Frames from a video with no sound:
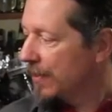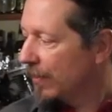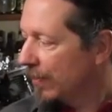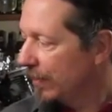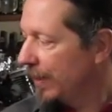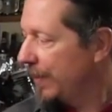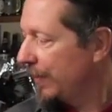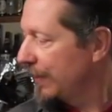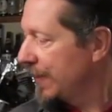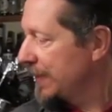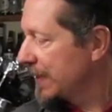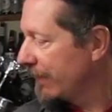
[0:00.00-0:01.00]
an early
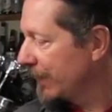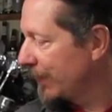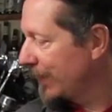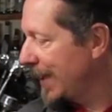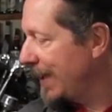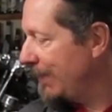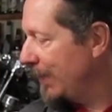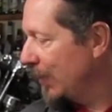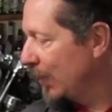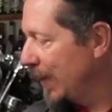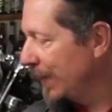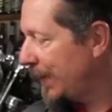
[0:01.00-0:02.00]
37 frame
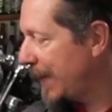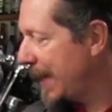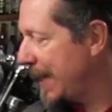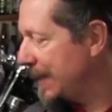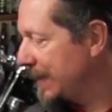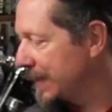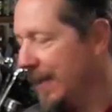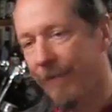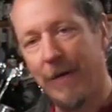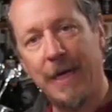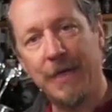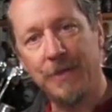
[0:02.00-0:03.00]
with a
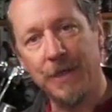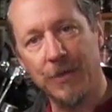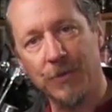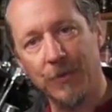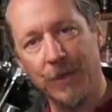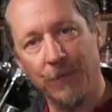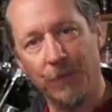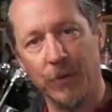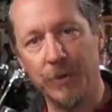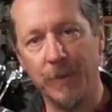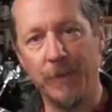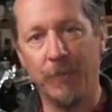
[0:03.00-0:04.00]
7/8 inch
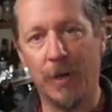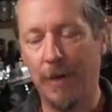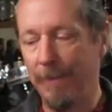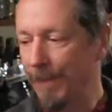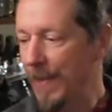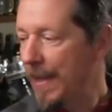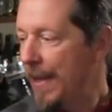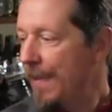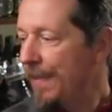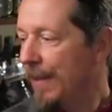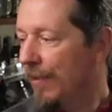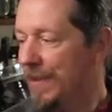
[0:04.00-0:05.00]
reinforcement bar.
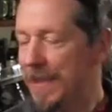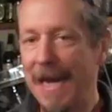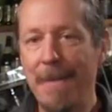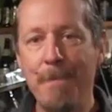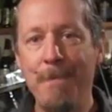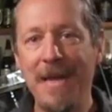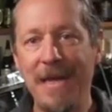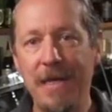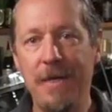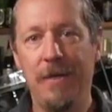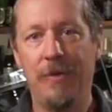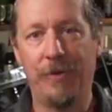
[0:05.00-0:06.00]
There is a
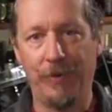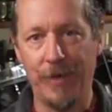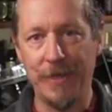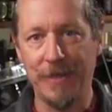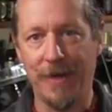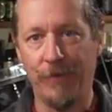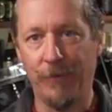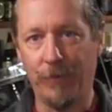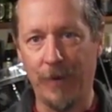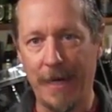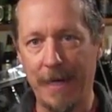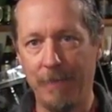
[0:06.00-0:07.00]
mid 37
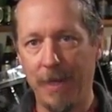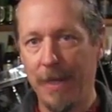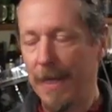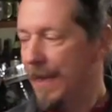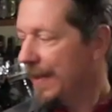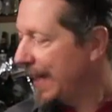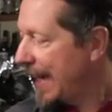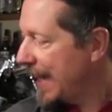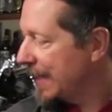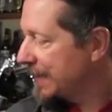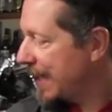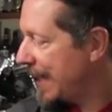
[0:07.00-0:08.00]
frame that
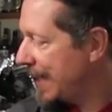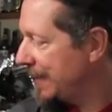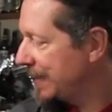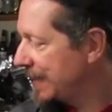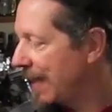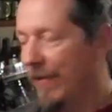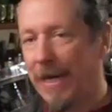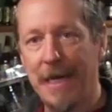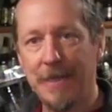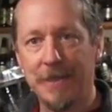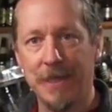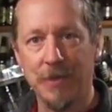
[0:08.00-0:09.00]
has a
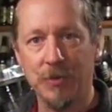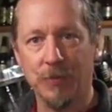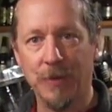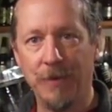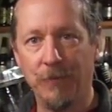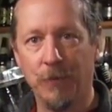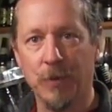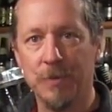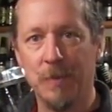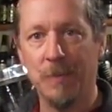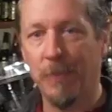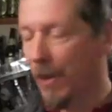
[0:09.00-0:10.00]
7/8 inch
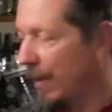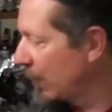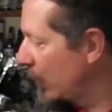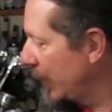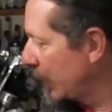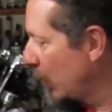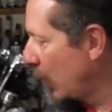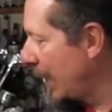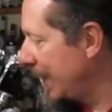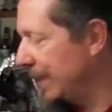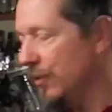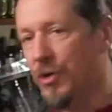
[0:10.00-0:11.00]
reinforcement bar with
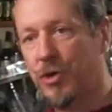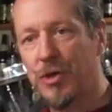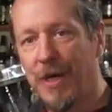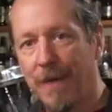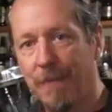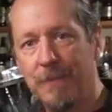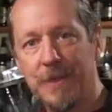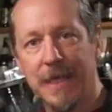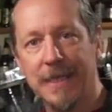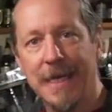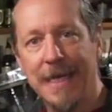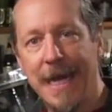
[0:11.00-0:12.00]
1-inch shims
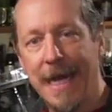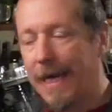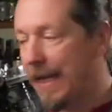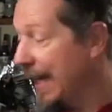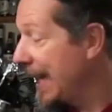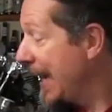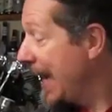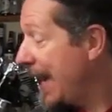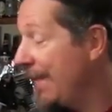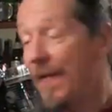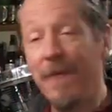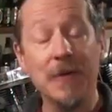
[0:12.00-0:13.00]
at the neck.
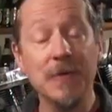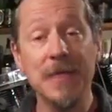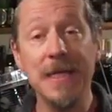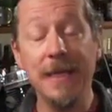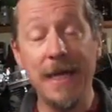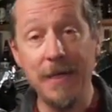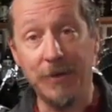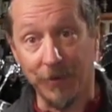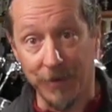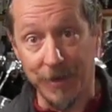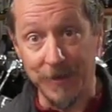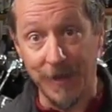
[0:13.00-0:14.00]
And then there's the late
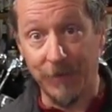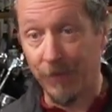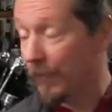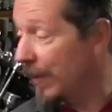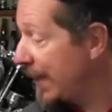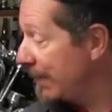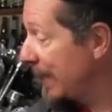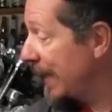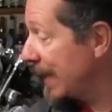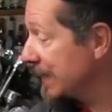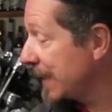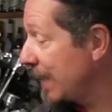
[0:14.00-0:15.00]
37 frame that
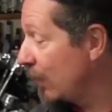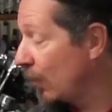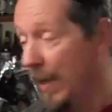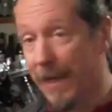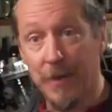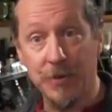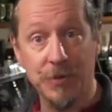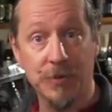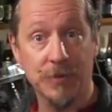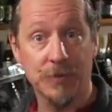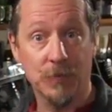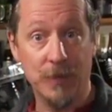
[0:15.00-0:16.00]
has a
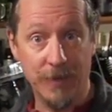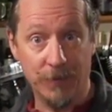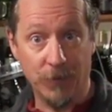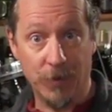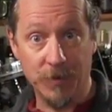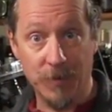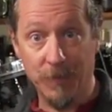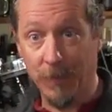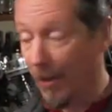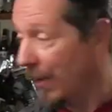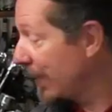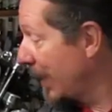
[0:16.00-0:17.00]
1-inch reinforcement
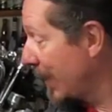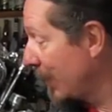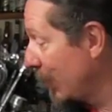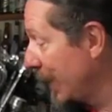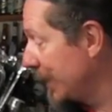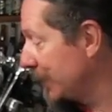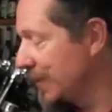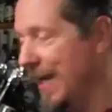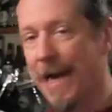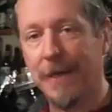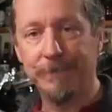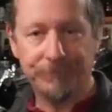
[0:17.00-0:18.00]
bar on a 1-inch
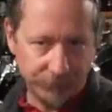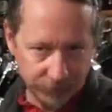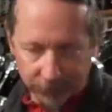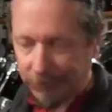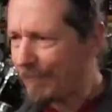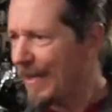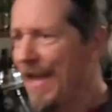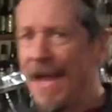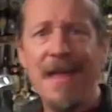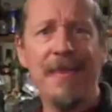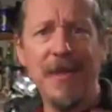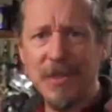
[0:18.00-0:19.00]
neck.
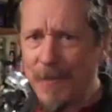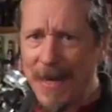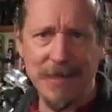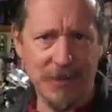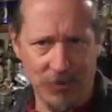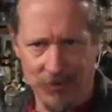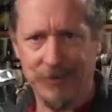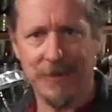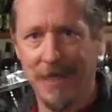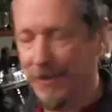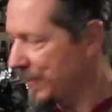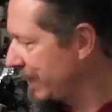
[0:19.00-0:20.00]
This made total
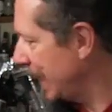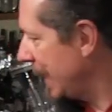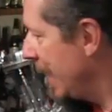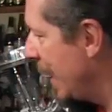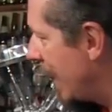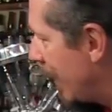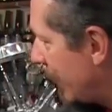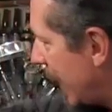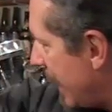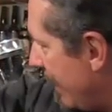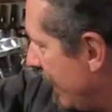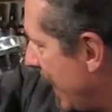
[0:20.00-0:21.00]
sense to me.
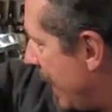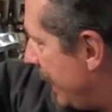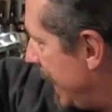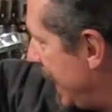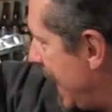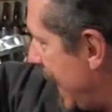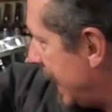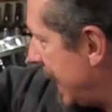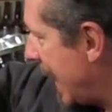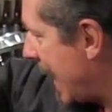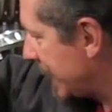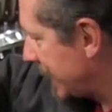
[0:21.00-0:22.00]
Okay, the neck
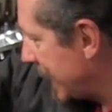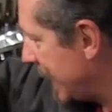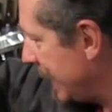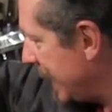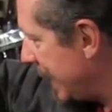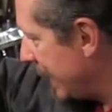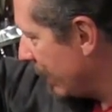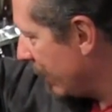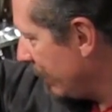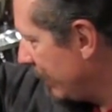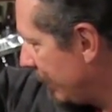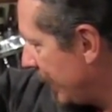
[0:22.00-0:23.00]
casting
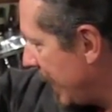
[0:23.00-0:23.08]
here